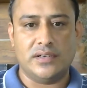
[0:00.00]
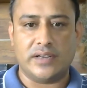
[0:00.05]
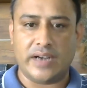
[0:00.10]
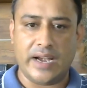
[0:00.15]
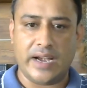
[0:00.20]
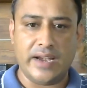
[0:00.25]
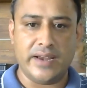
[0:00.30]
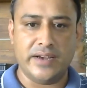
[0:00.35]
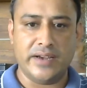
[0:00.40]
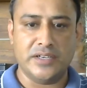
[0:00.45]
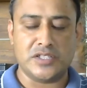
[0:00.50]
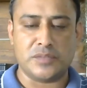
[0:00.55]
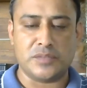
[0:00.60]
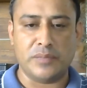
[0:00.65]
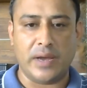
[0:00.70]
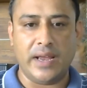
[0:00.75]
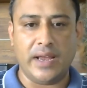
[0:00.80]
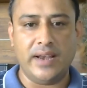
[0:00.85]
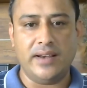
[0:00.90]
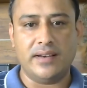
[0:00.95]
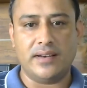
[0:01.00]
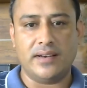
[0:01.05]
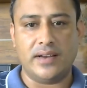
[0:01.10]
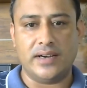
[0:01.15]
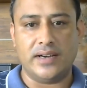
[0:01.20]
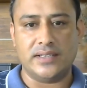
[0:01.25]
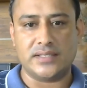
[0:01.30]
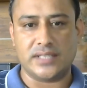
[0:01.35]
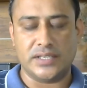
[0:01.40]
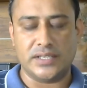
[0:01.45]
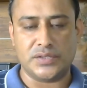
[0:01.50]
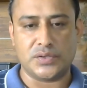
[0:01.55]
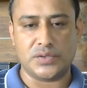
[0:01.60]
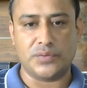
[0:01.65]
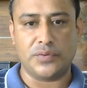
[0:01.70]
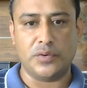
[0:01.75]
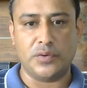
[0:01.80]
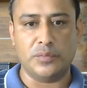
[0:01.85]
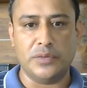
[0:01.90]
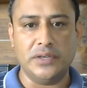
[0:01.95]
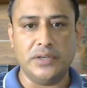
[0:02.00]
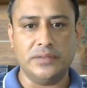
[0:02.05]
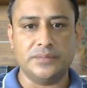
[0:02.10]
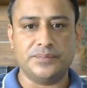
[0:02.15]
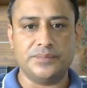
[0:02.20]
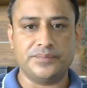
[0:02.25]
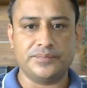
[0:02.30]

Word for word: radiant smile and sense of humor.